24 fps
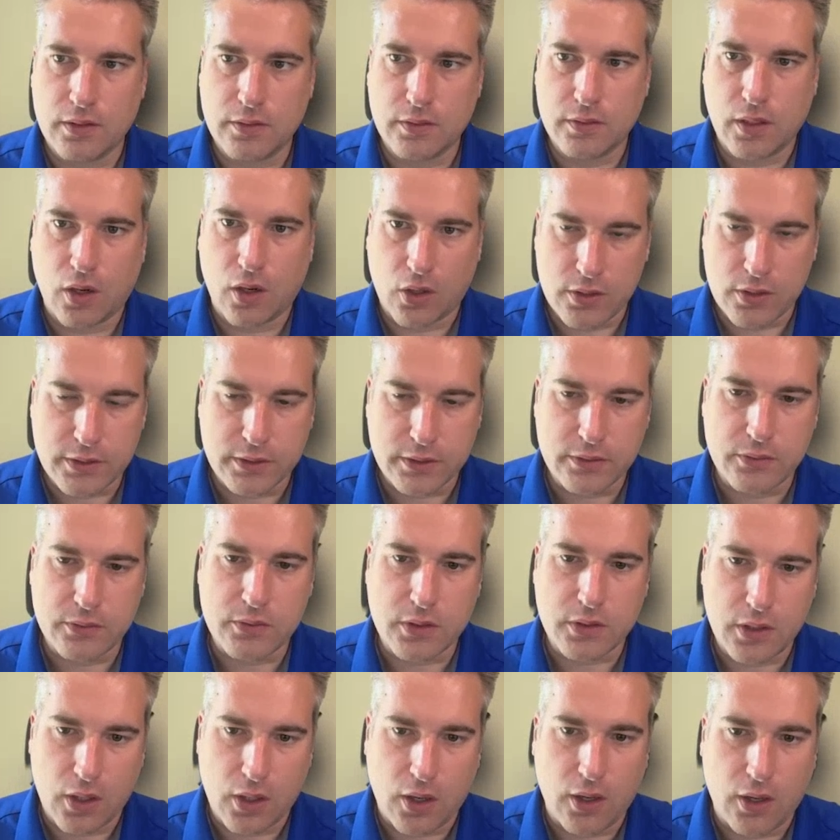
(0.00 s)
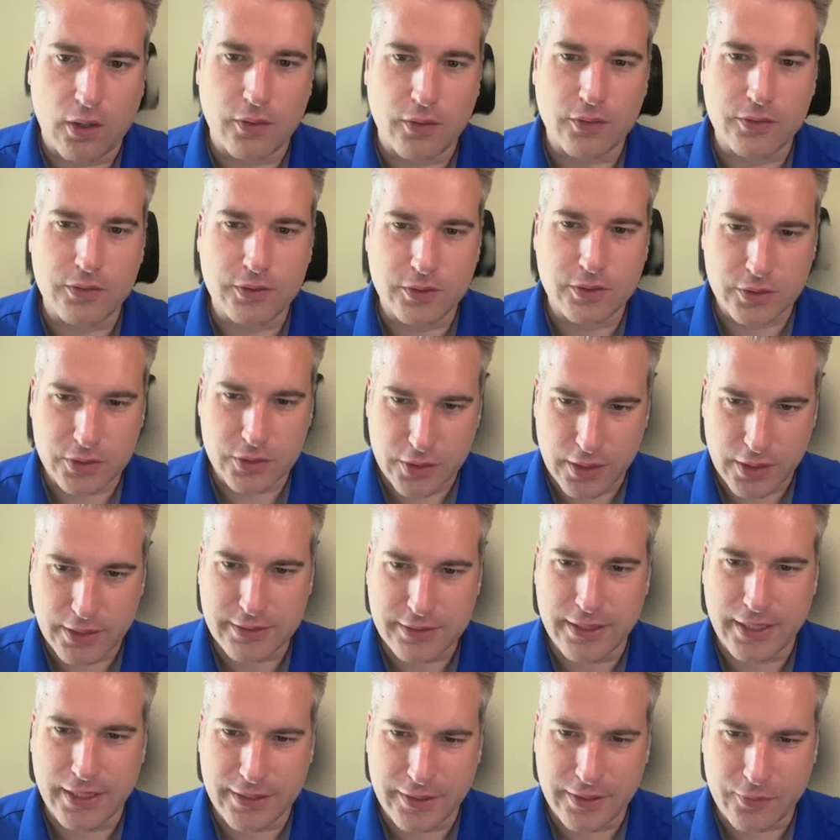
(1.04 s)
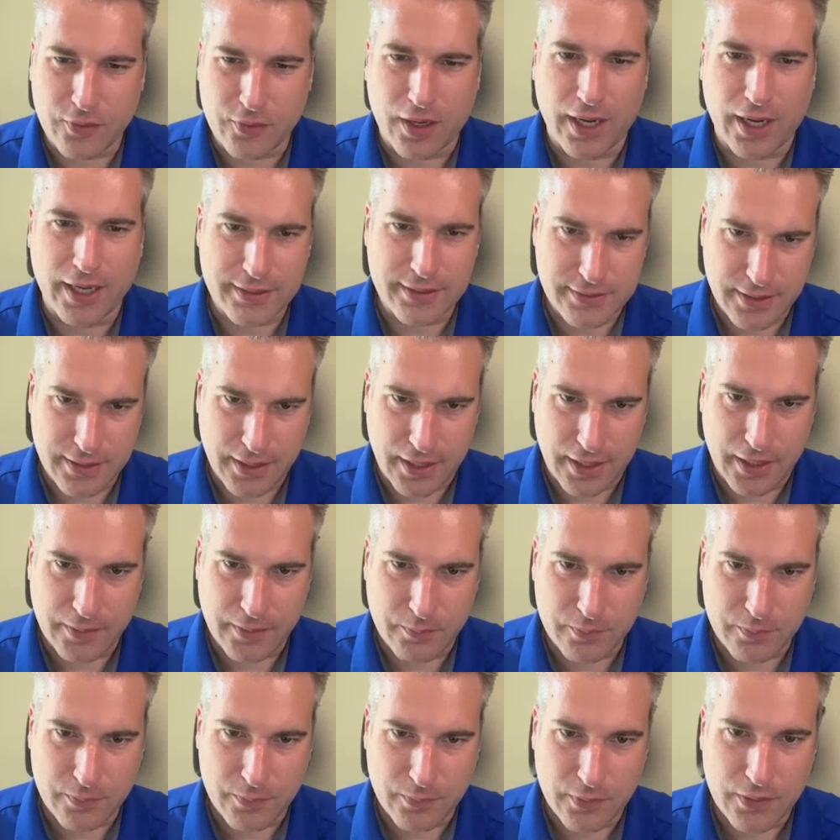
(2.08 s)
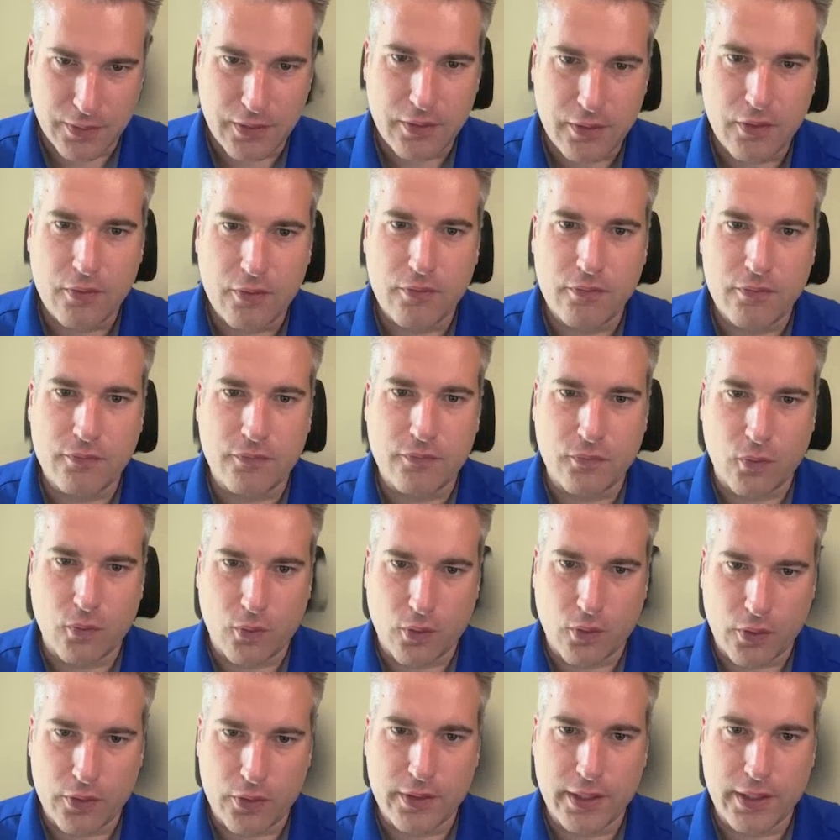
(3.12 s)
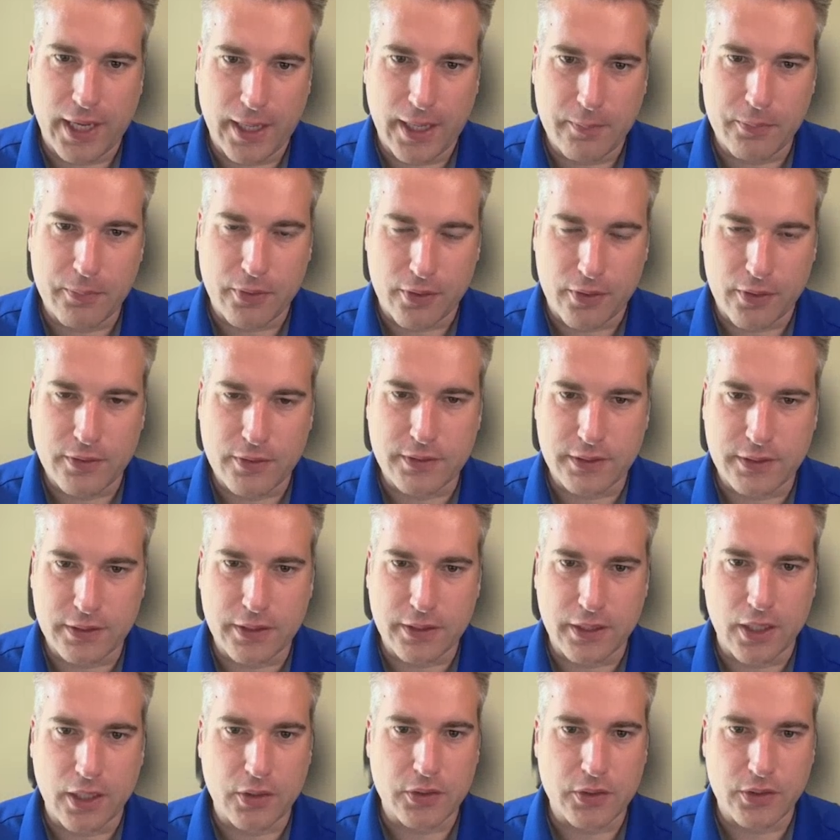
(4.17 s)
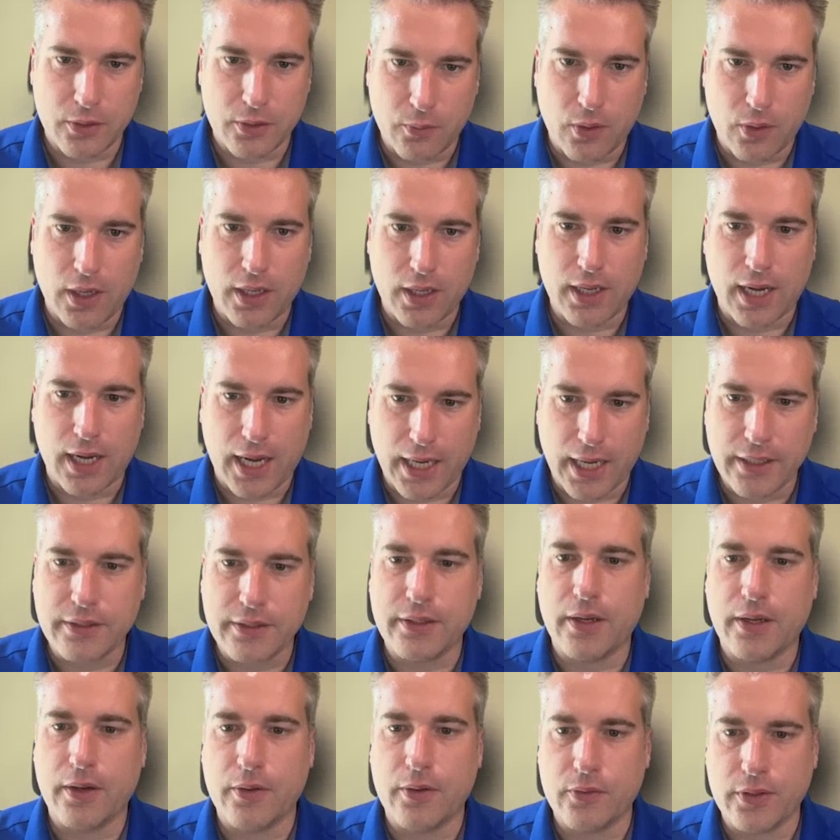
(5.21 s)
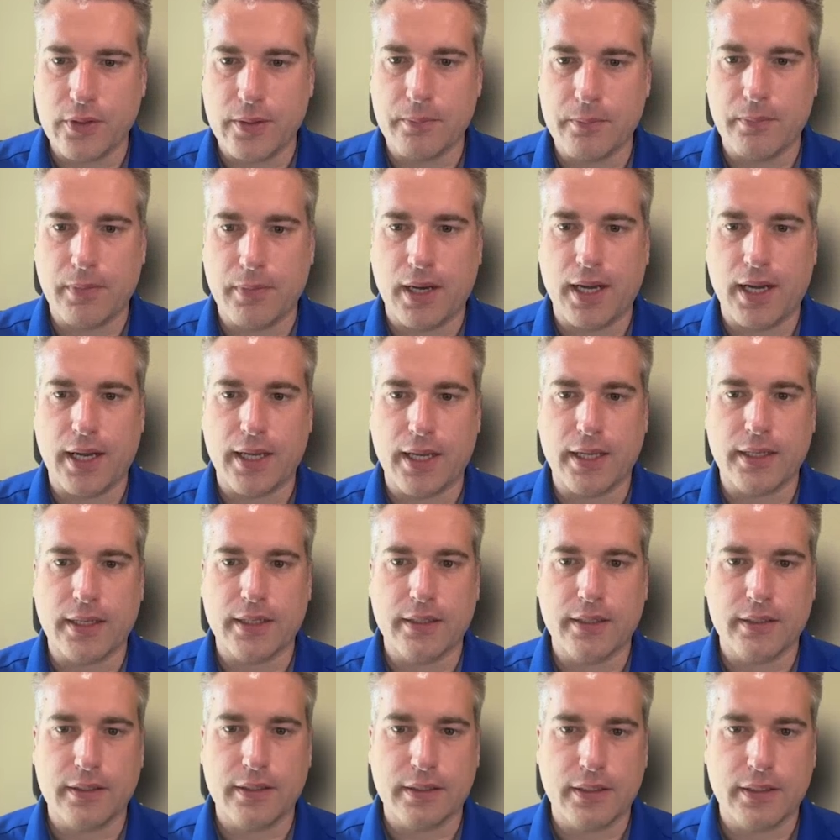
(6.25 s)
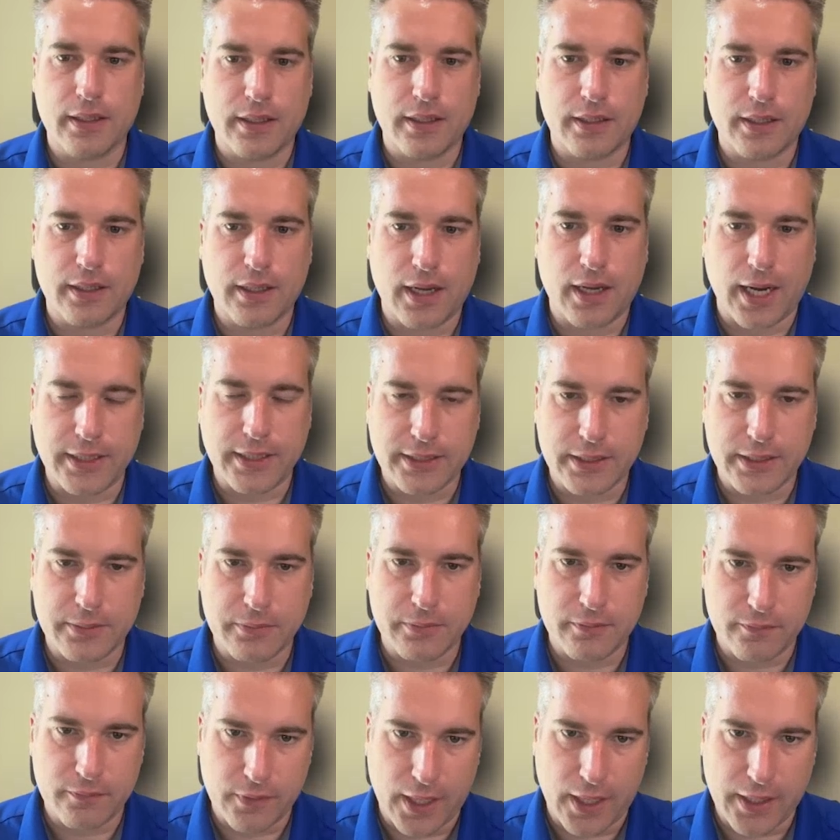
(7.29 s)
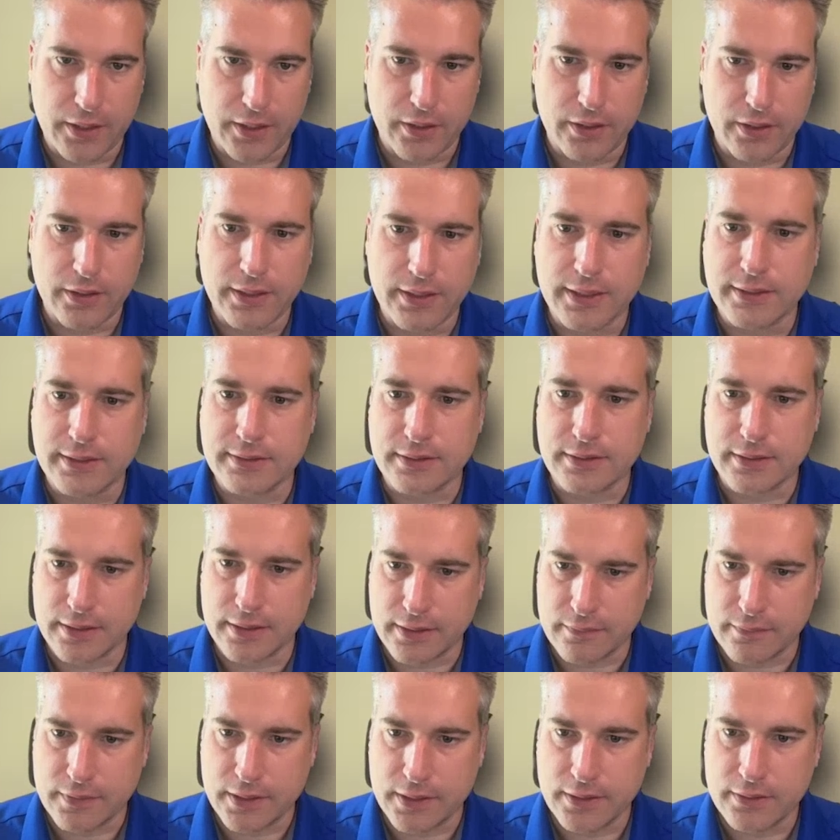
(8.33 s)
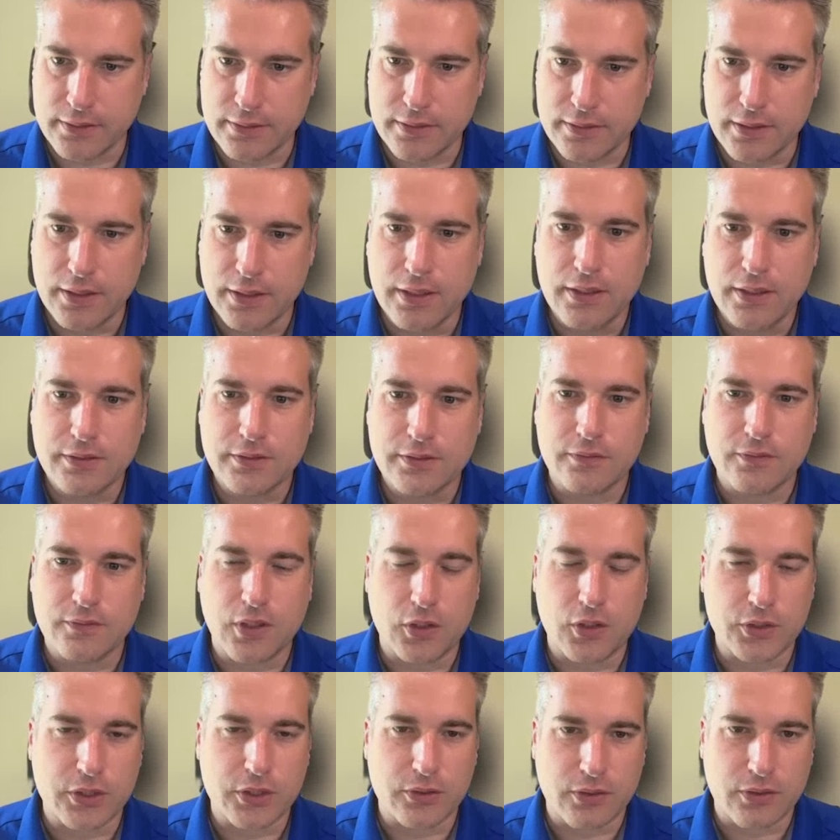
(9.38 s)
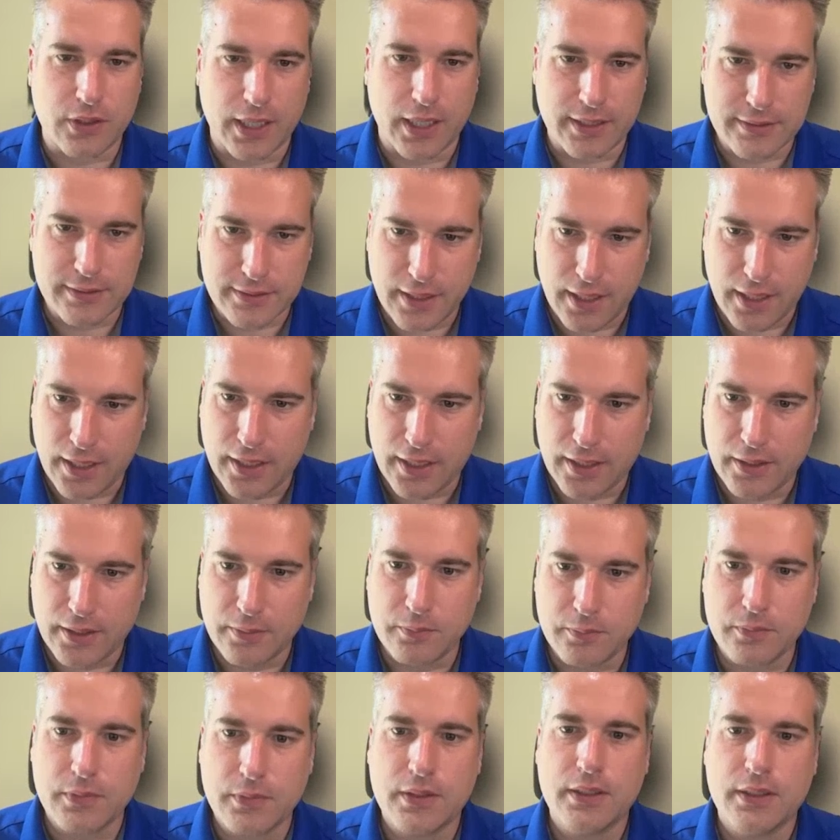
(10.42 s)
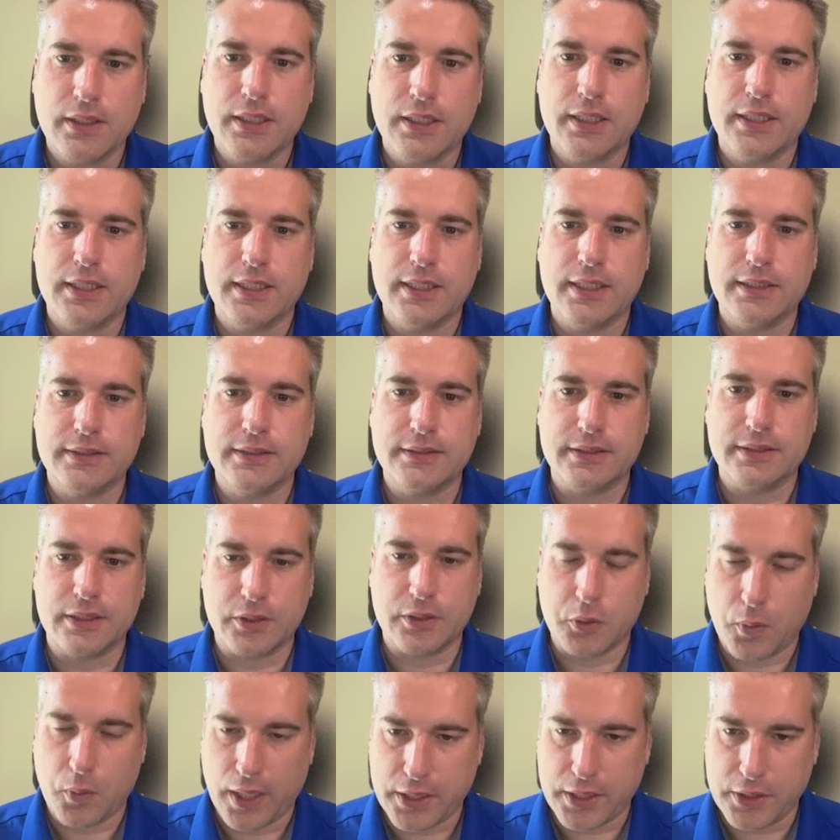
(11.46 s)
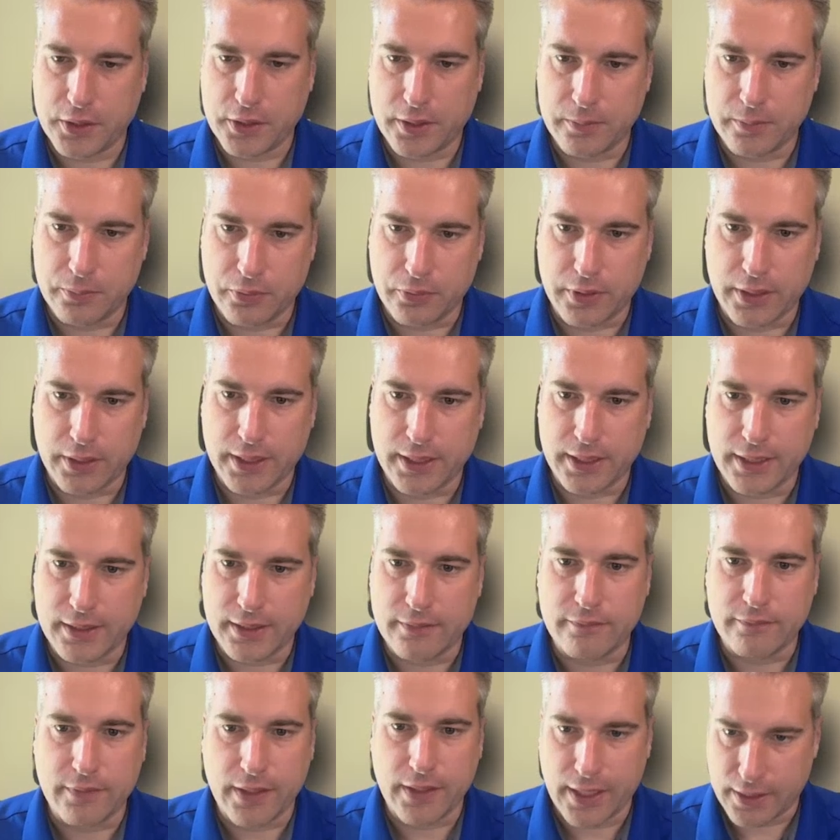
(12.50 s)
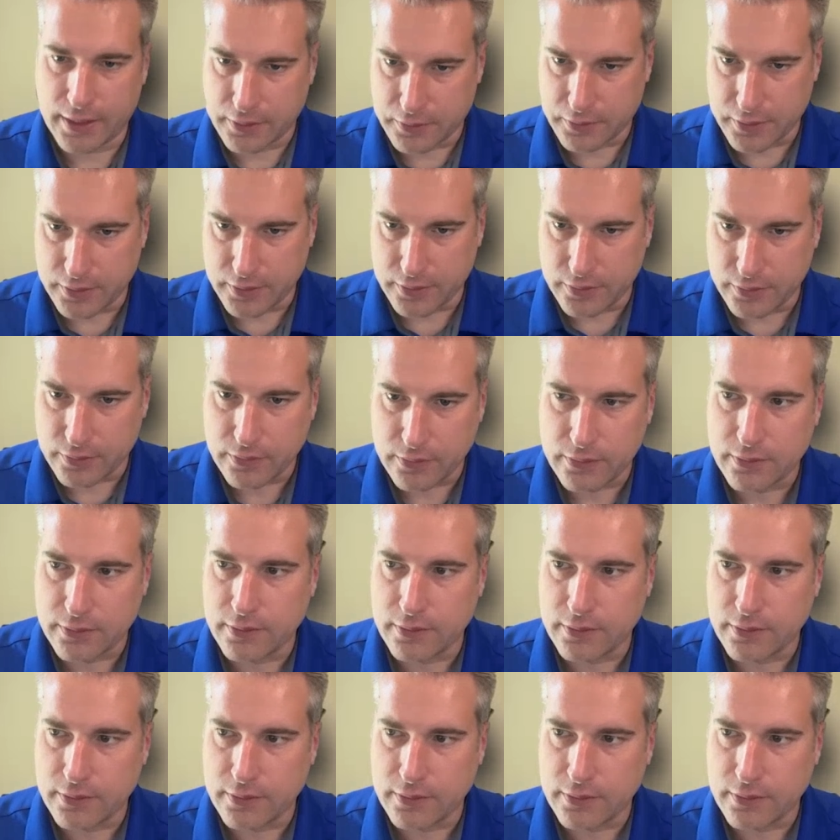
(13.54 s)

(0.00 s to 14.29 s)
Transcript: Arsenal called just at the right time for that person to go, you know what, I know that my IT provider is leaving. You called at the right time. Is there any way you could bring in VanCrew